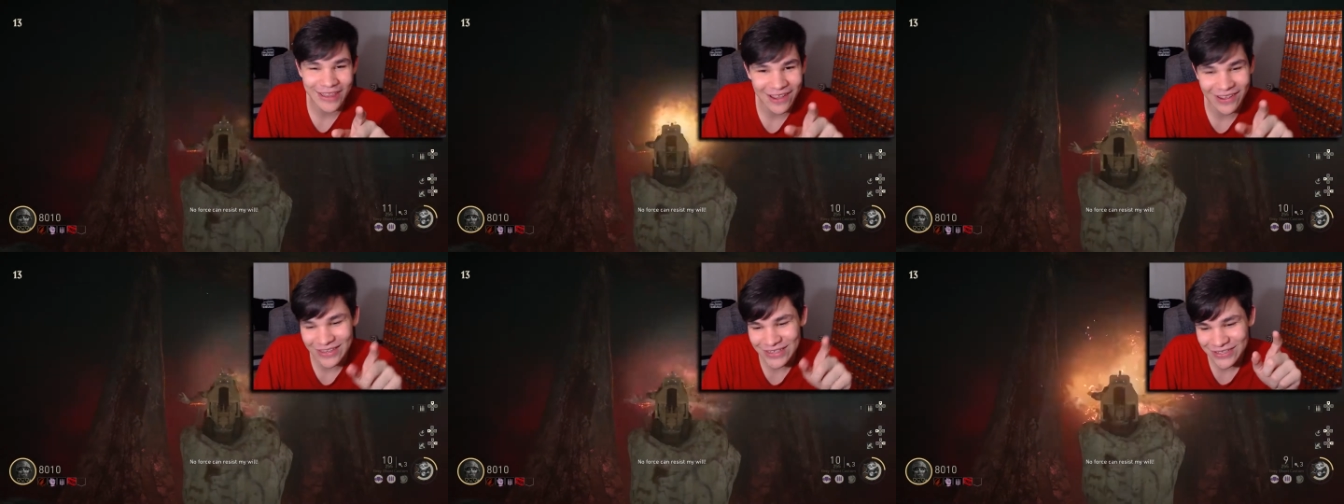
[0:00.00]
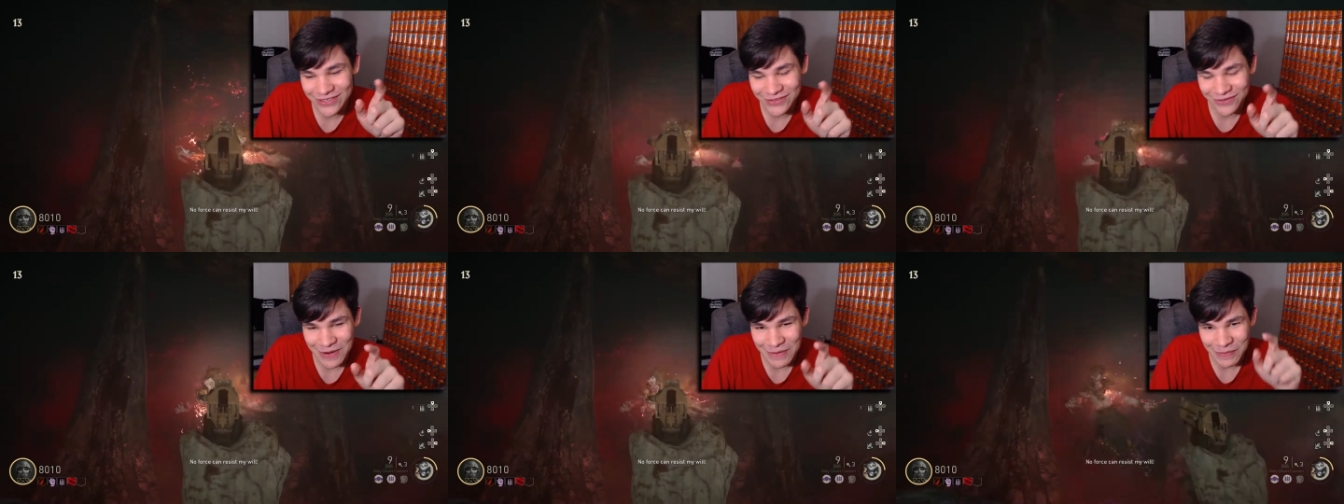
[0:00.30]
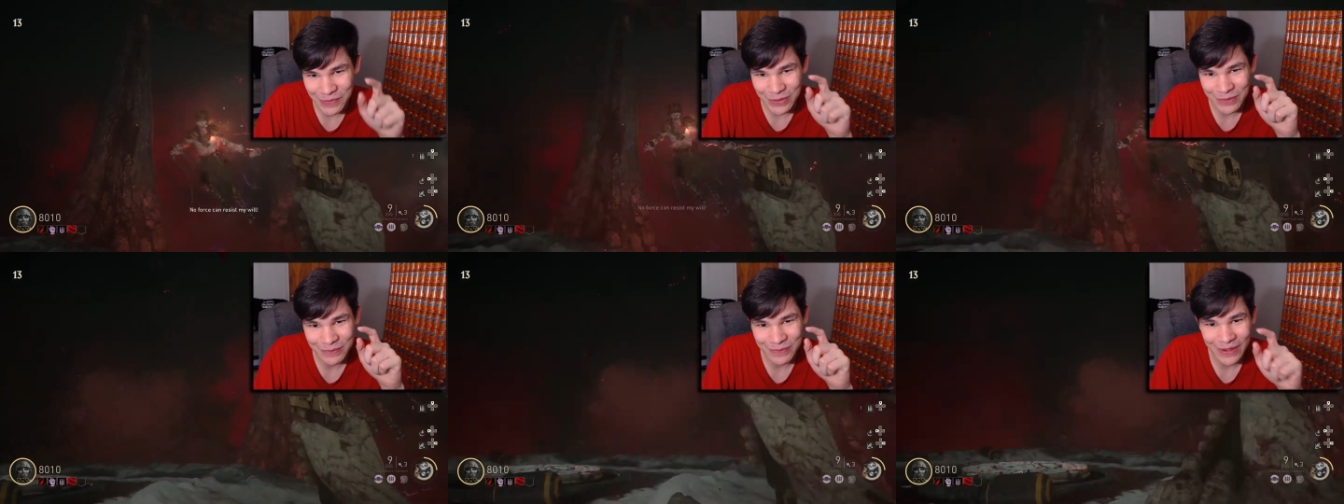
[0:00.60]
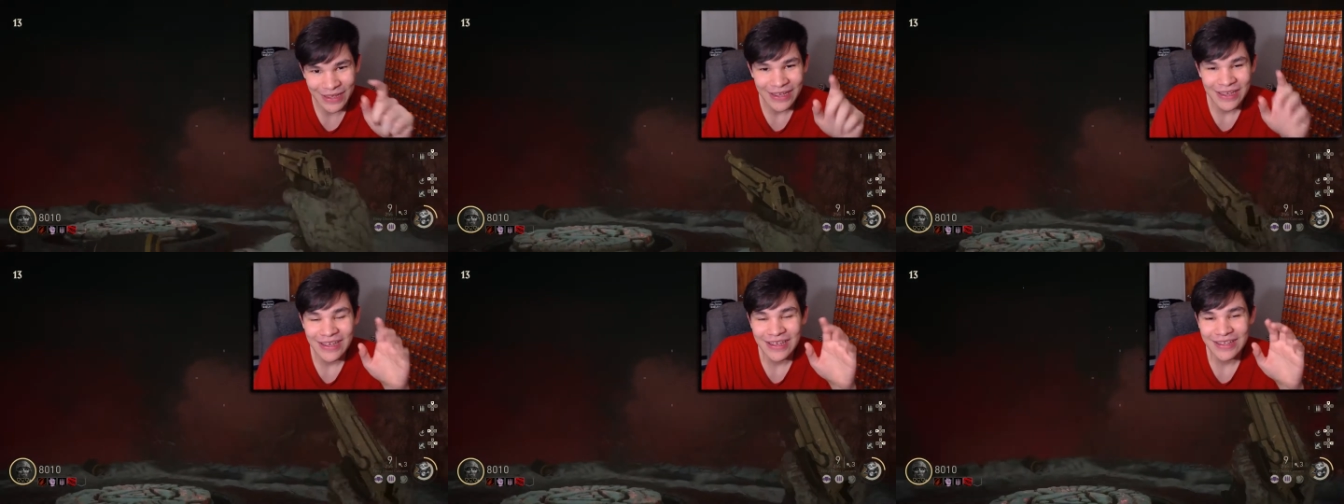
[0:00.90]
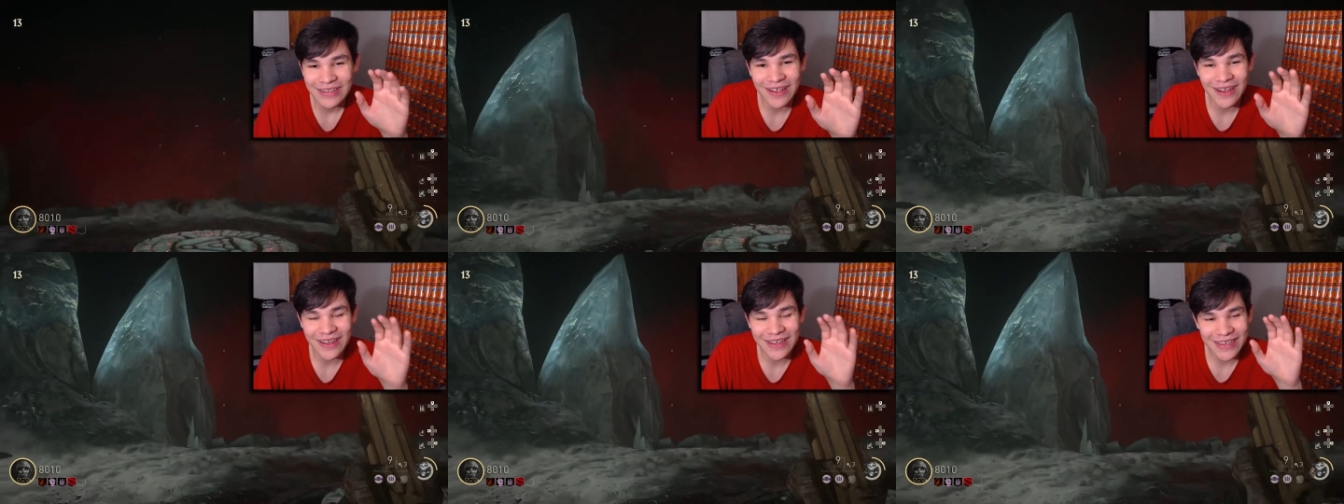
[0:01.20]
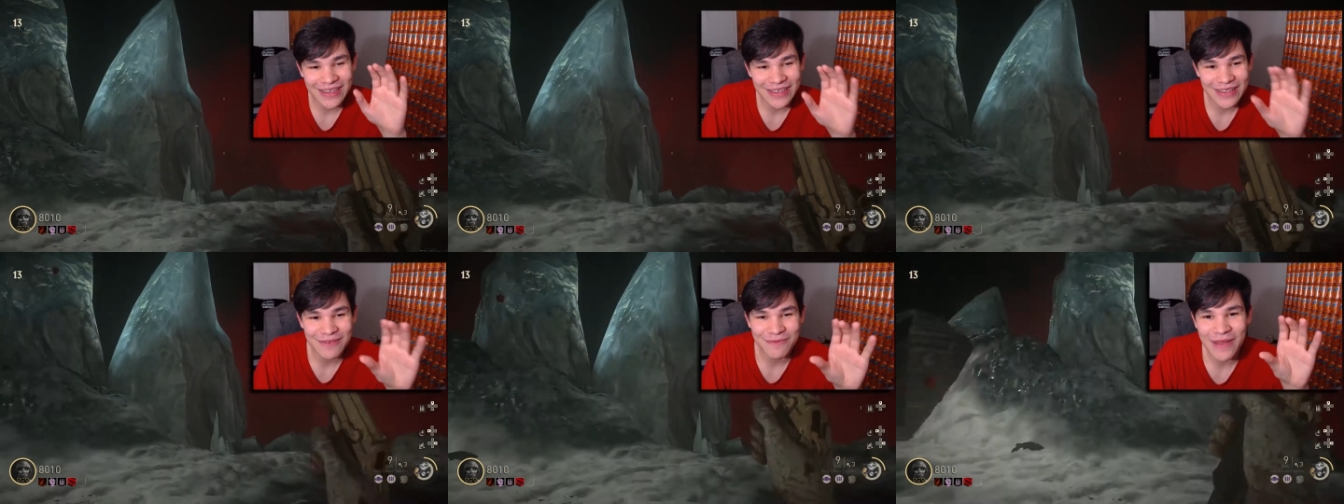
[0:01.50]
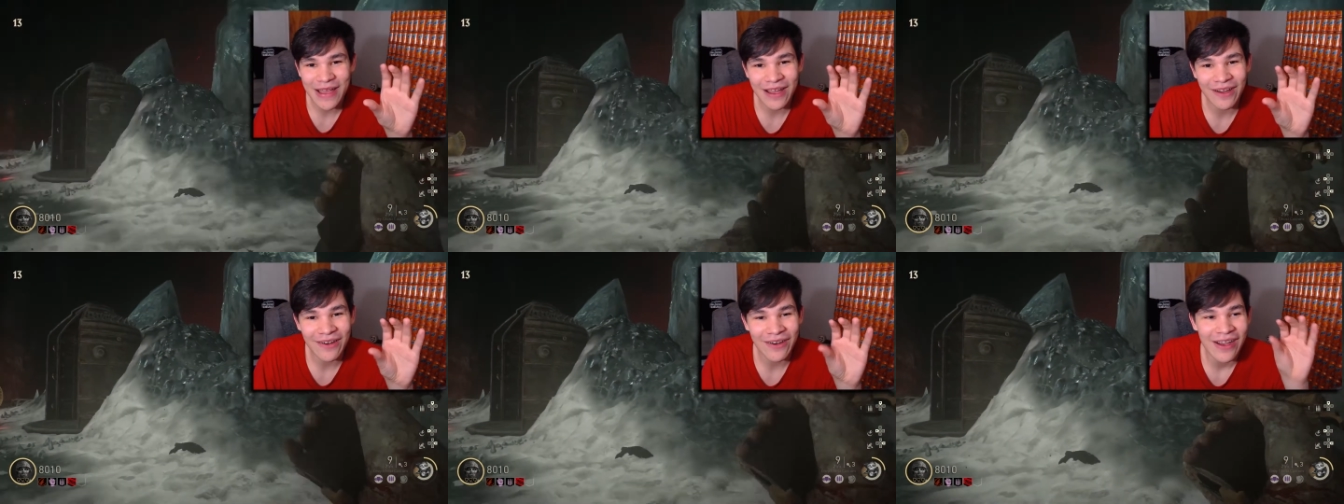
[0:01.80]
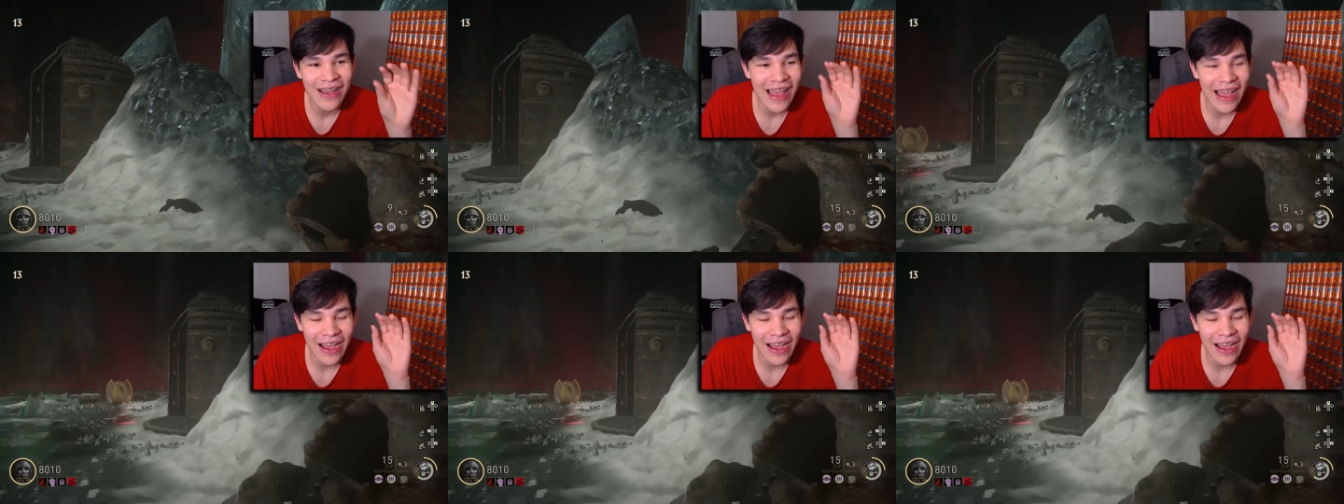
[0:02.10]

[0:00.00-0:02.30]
1, now I just remembered, but talking about